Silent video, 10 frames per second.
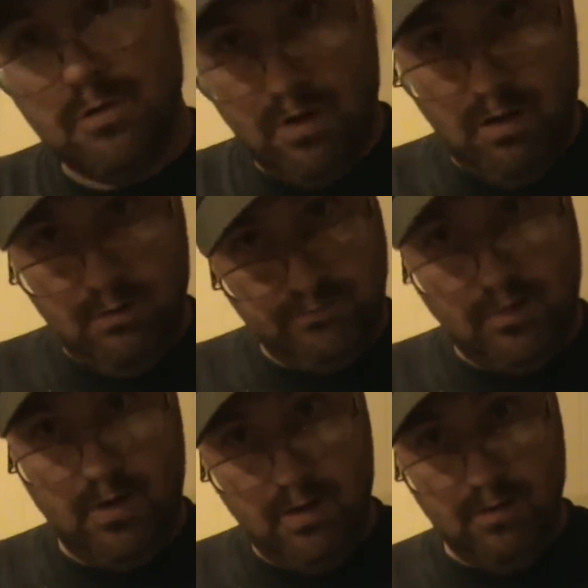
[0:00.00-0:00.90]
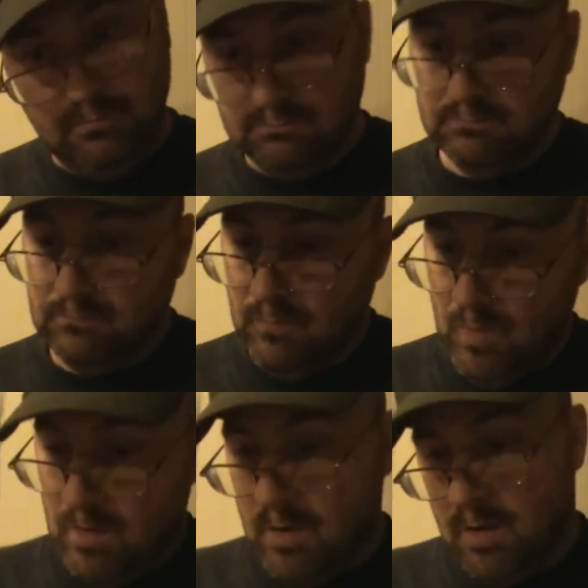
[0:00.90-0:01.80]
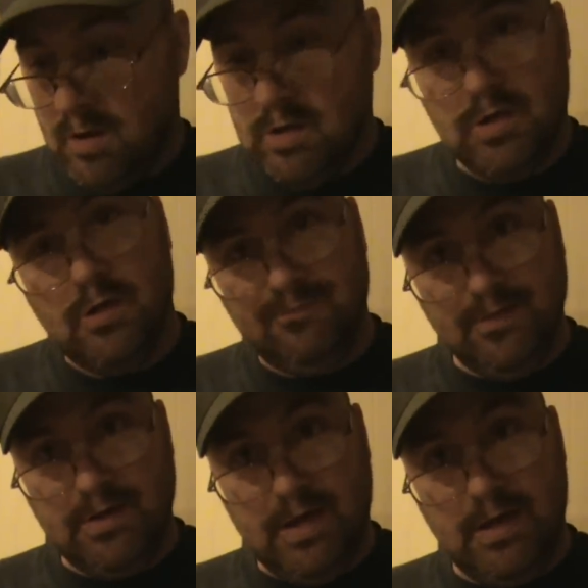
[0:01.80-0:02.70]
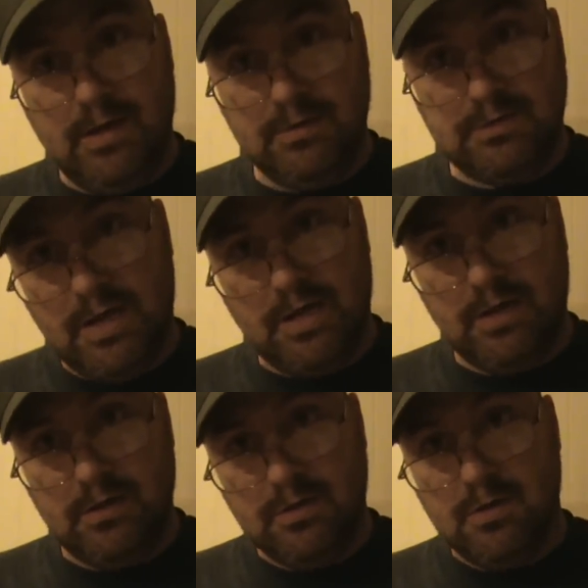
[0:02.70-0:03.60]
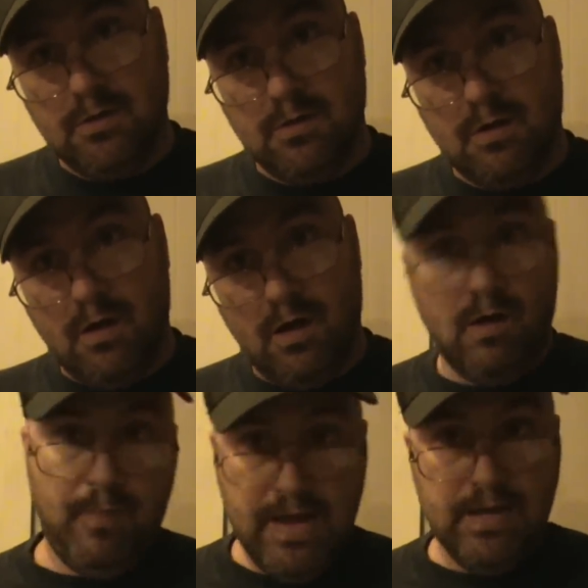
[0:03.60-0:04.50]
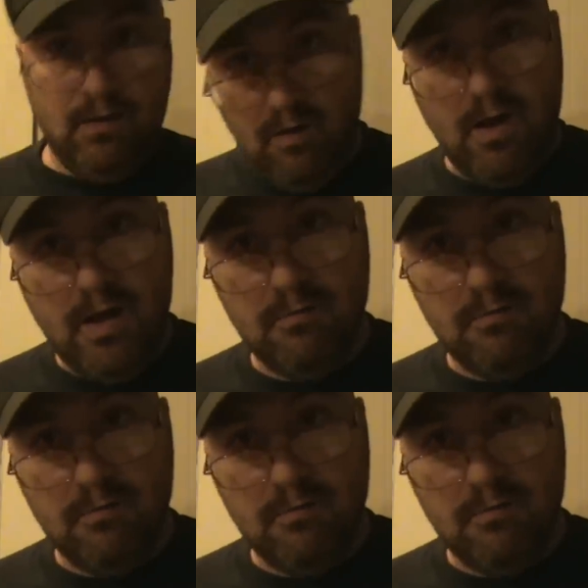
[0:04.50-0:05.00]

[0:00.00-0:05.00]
know what I'm saying? If it can't take a banging around